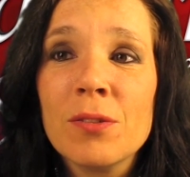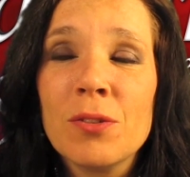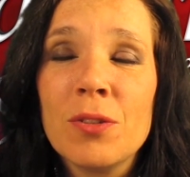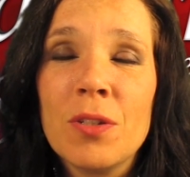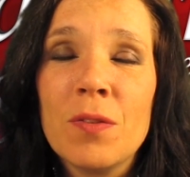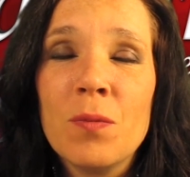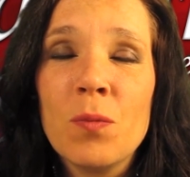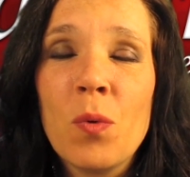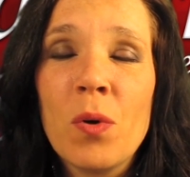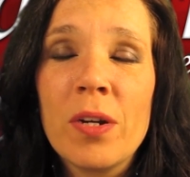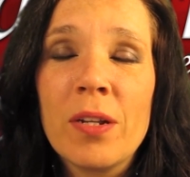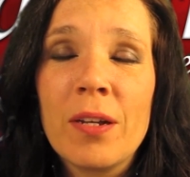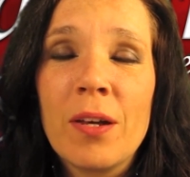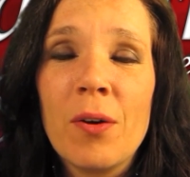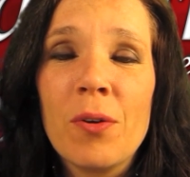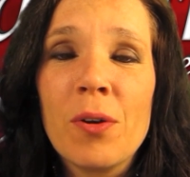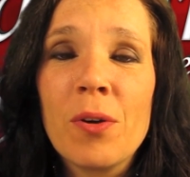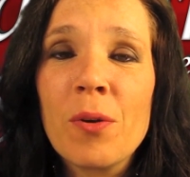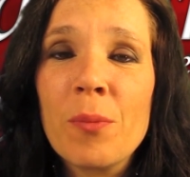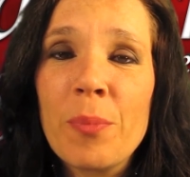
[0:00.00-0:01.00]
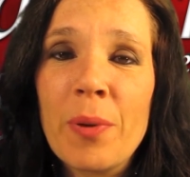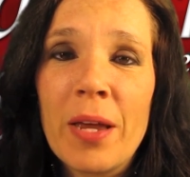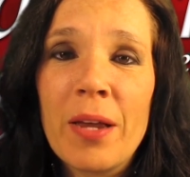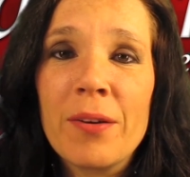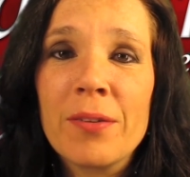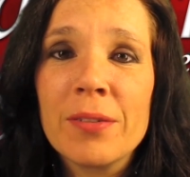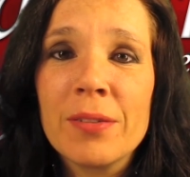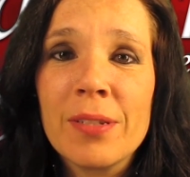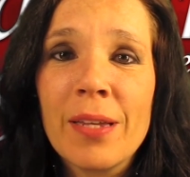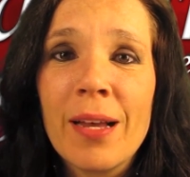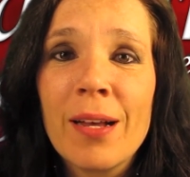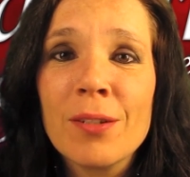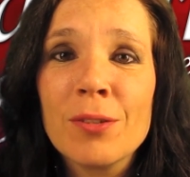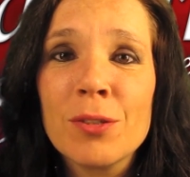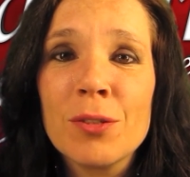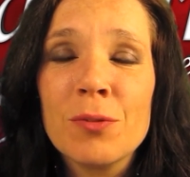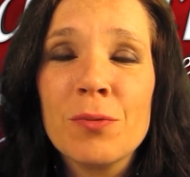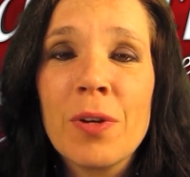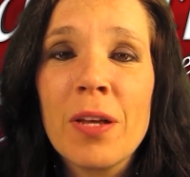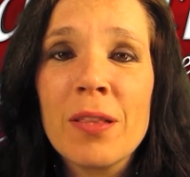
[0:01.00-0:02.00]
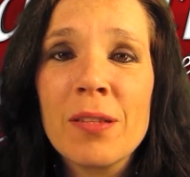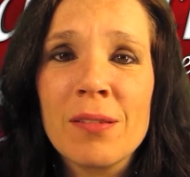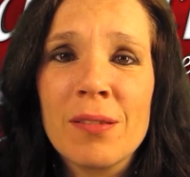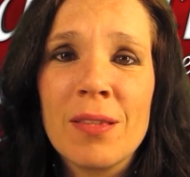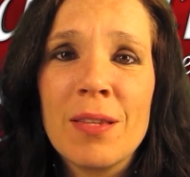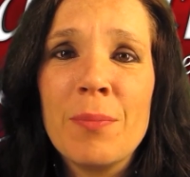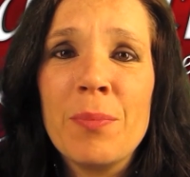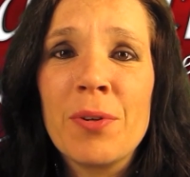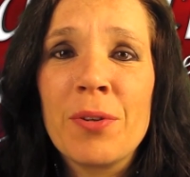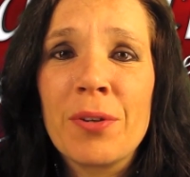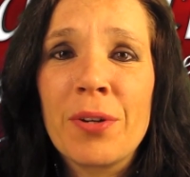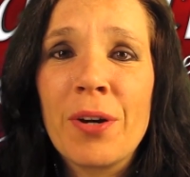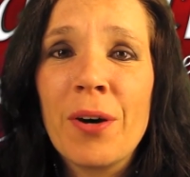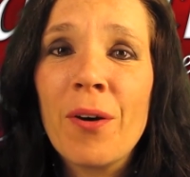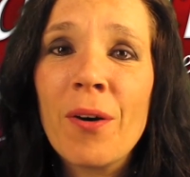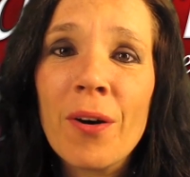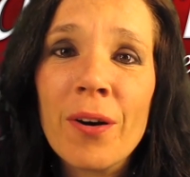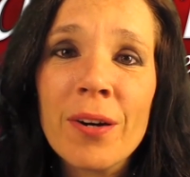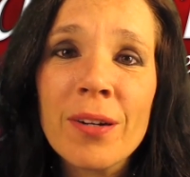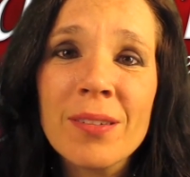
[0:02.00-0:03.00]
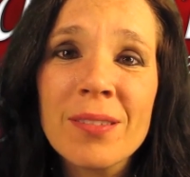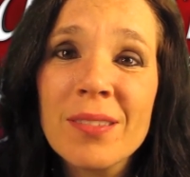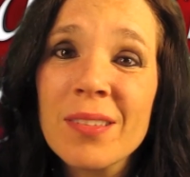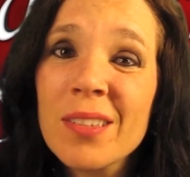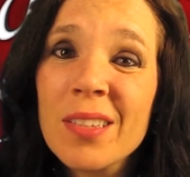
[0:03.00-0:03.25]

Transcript: She didn't want to go to her parents' house. She'd rather sleep in her car.